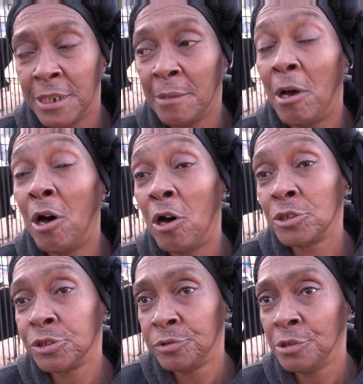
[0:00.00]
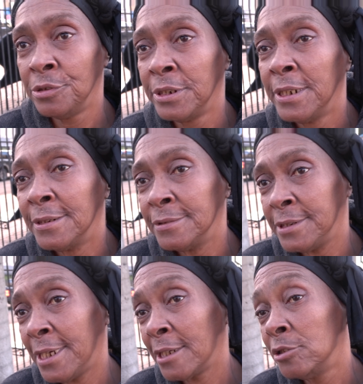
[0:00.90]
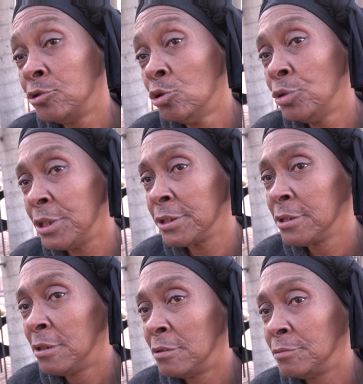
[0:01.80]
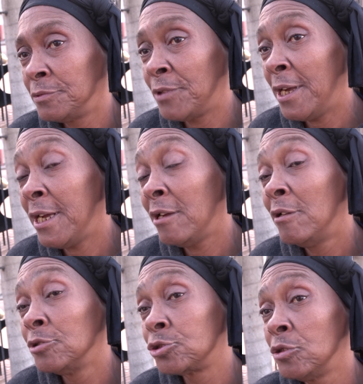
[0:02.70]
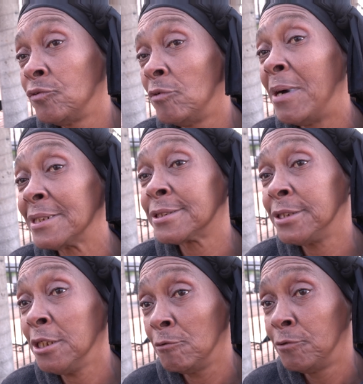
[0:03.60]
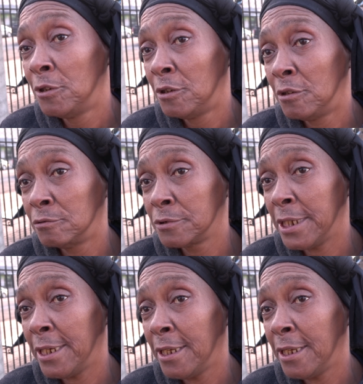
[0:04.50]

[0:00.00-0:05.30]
But I'm also learning that I can do this if I have the strength of myself. Okay.